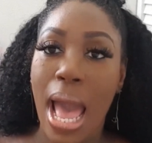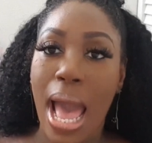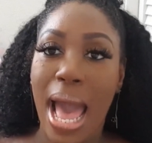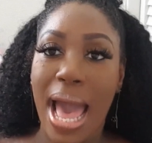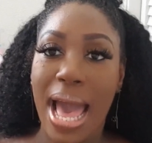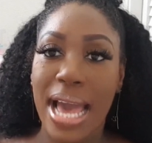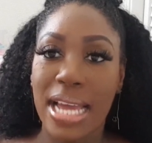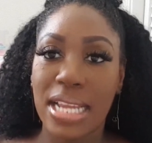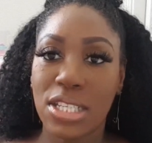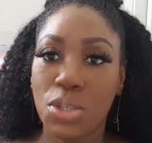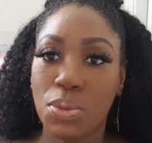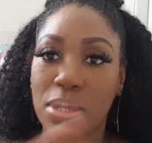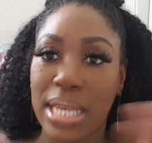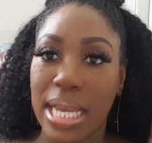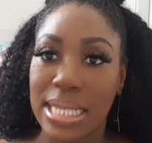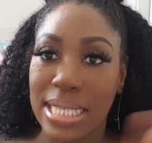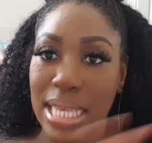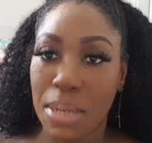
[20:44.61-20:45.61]
and you will
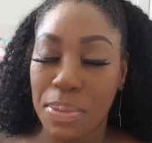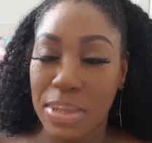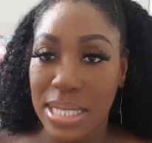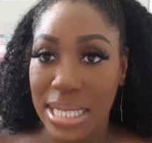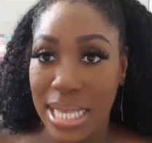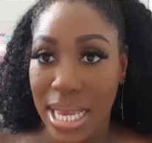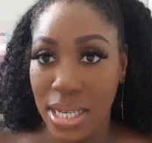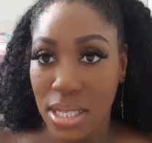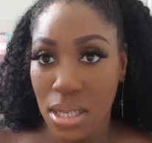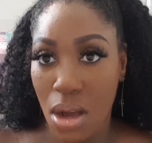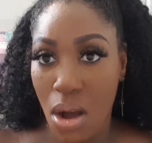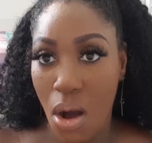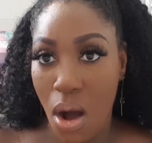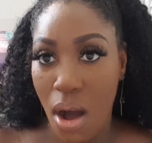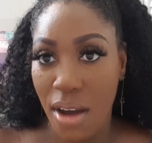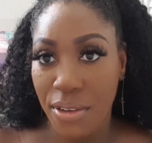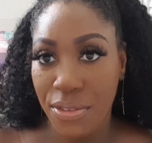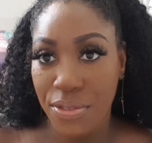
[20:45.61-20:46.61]
get 10%
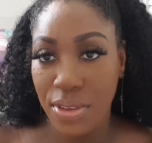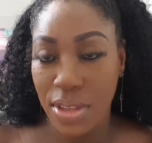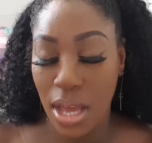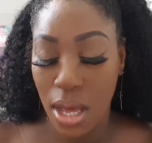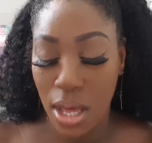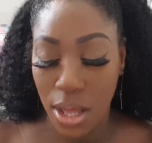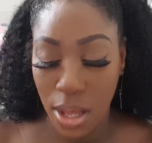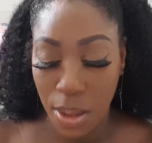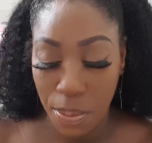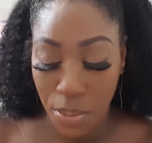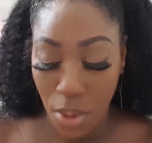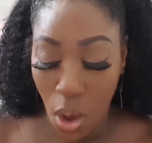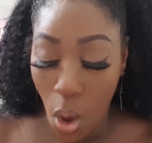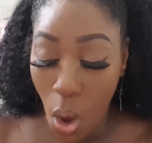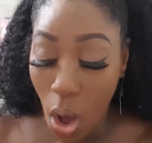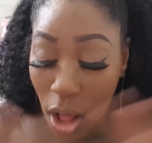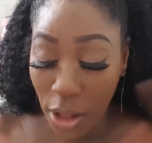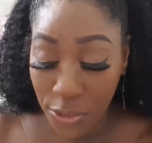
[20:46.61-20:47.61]
off
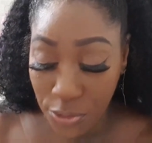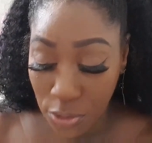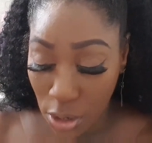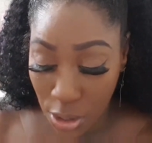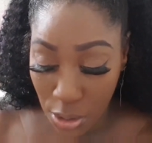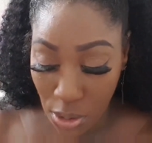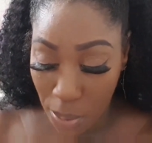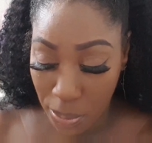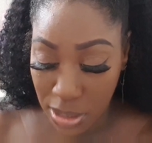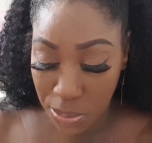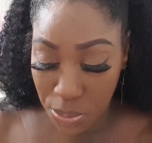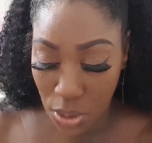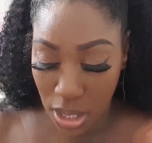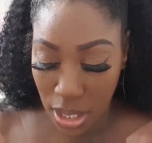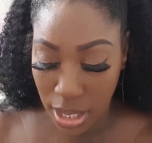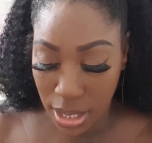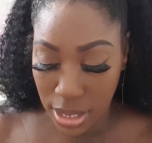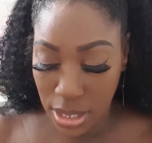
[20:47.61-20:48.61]
all Flori Roberts
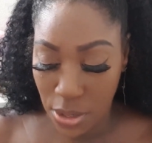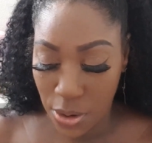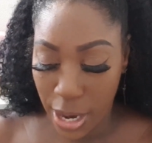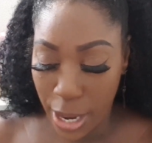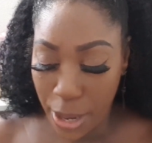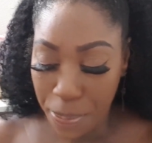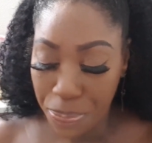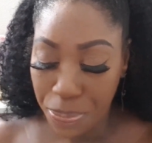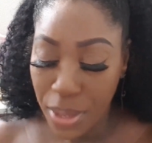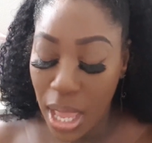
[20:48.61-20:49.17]
products. All right.